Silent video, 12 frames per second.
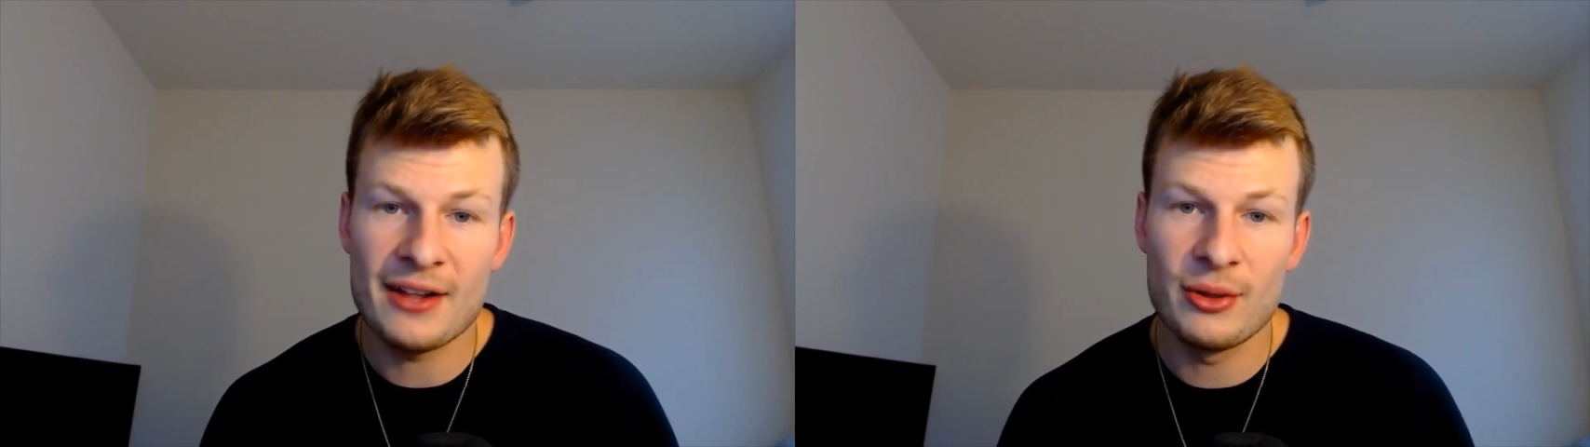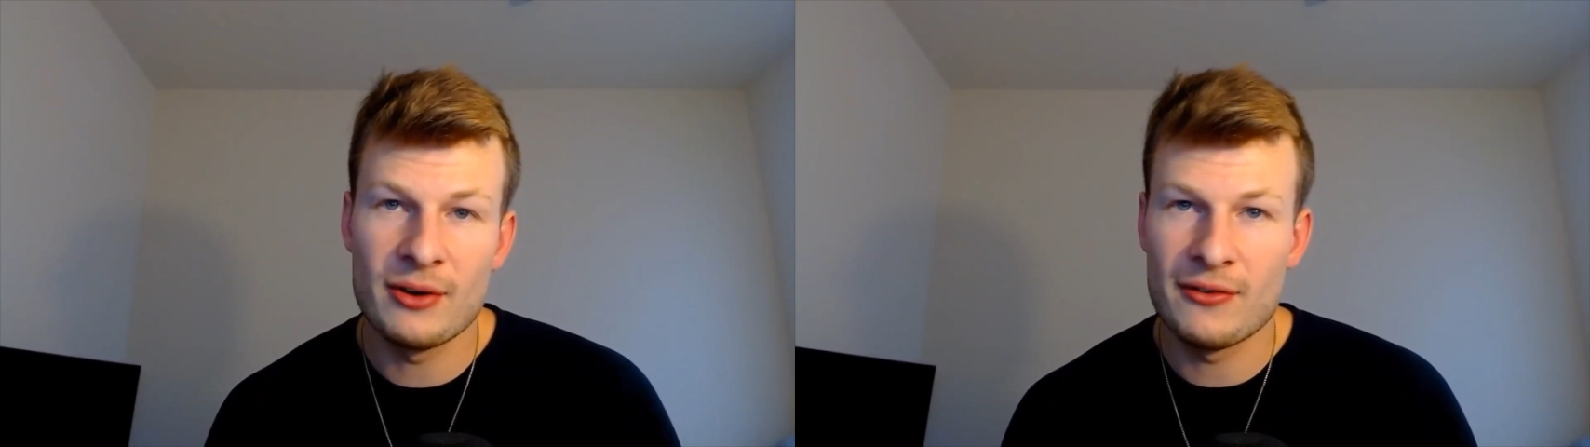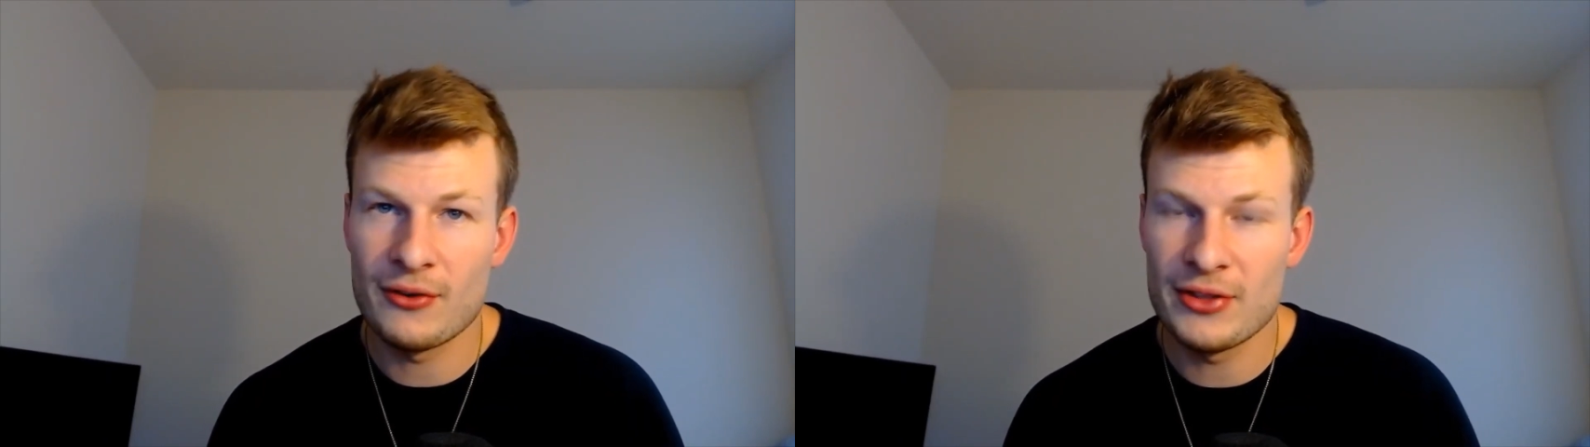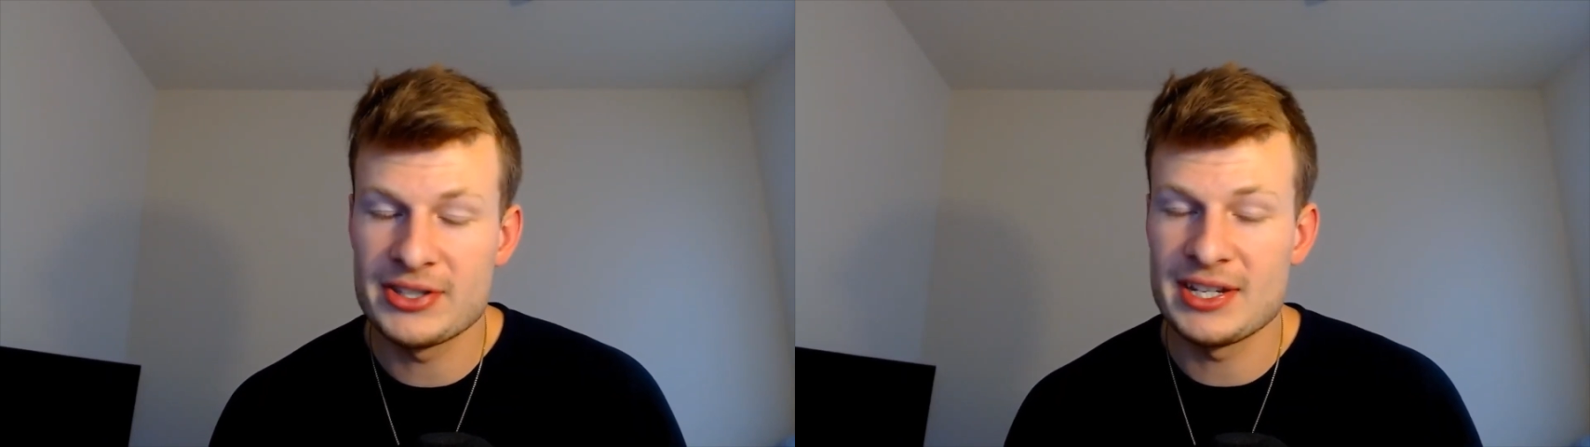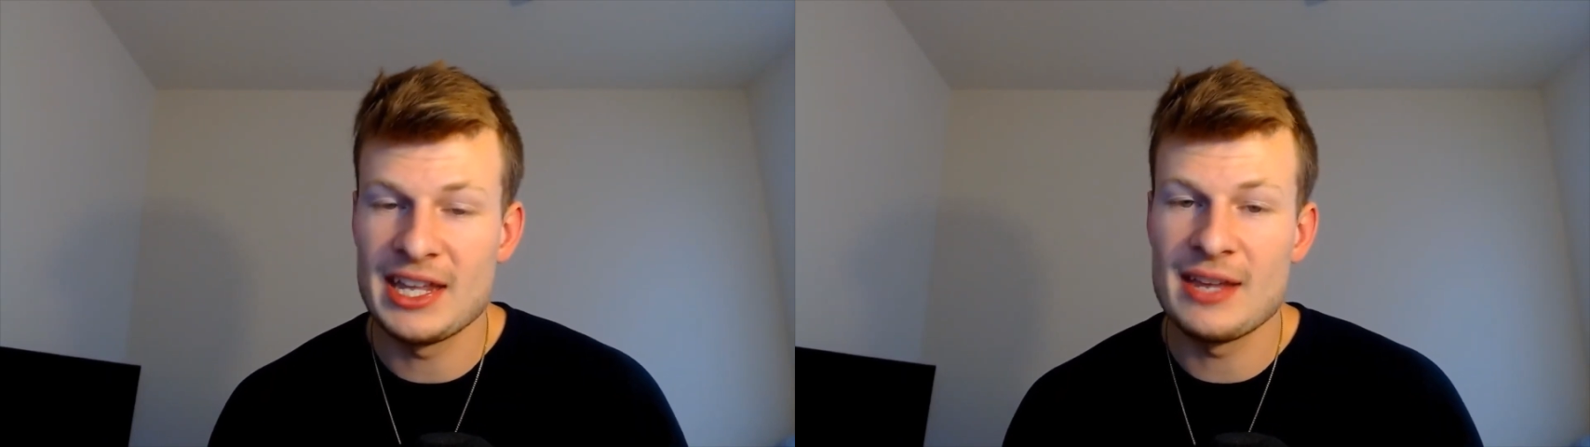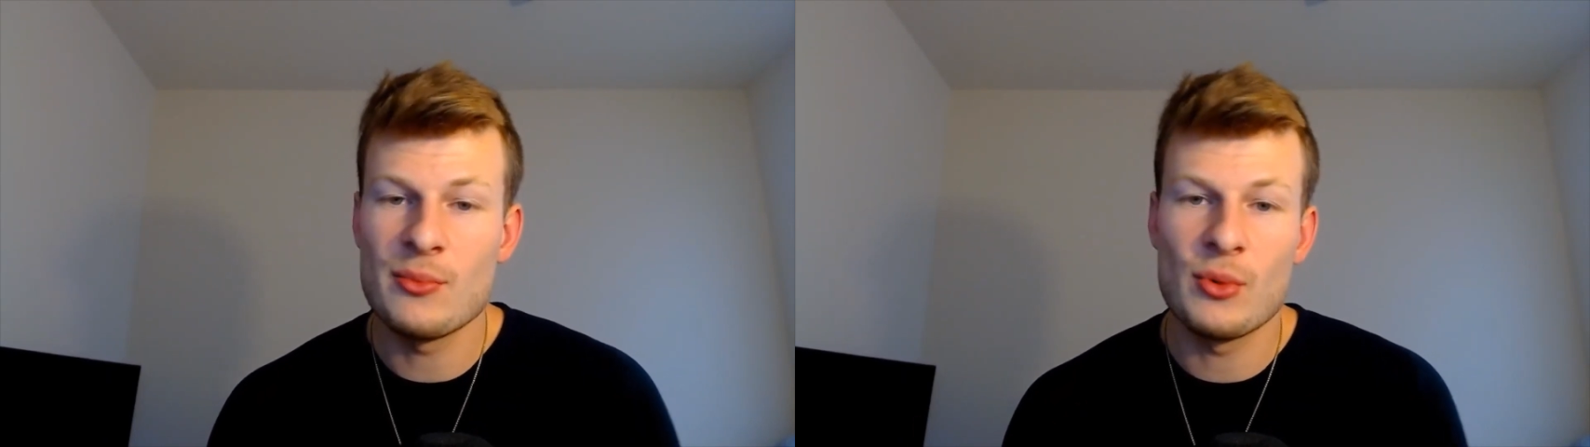leader for this
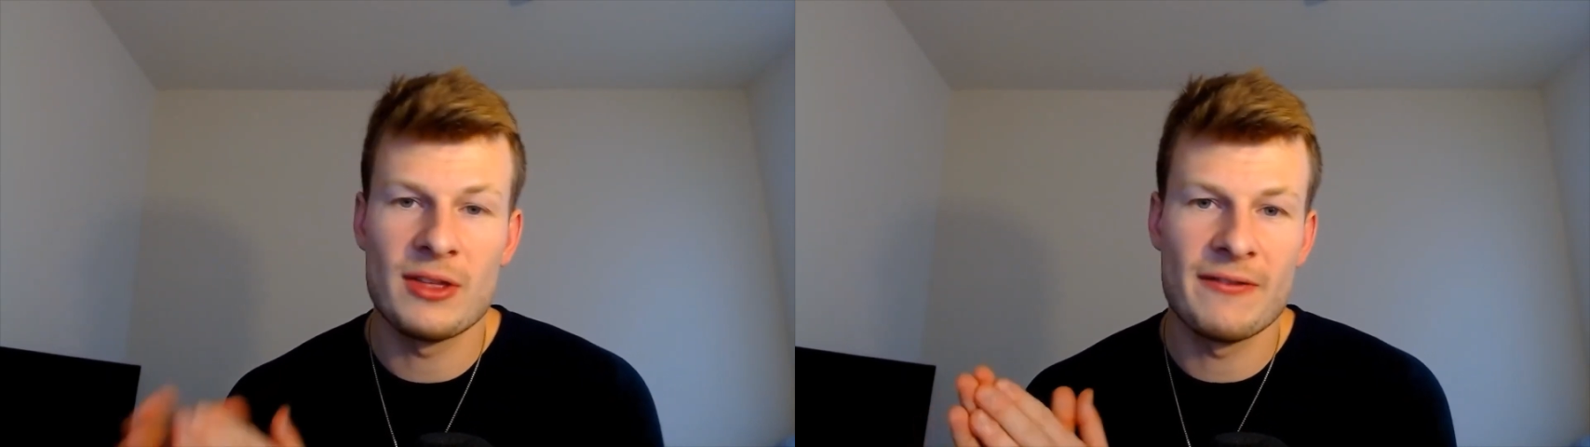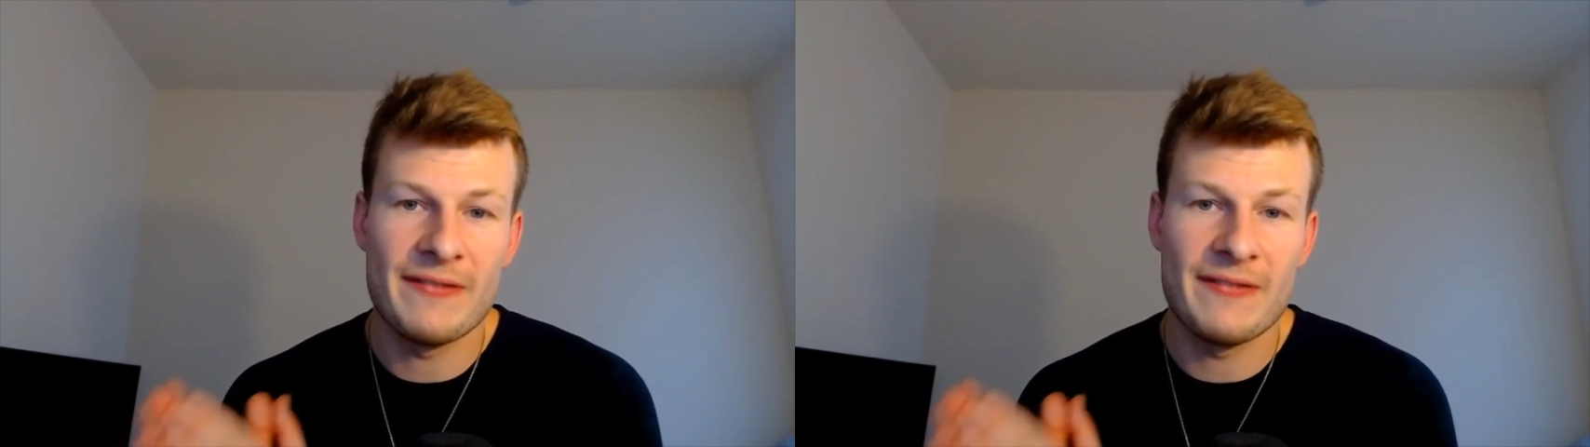team with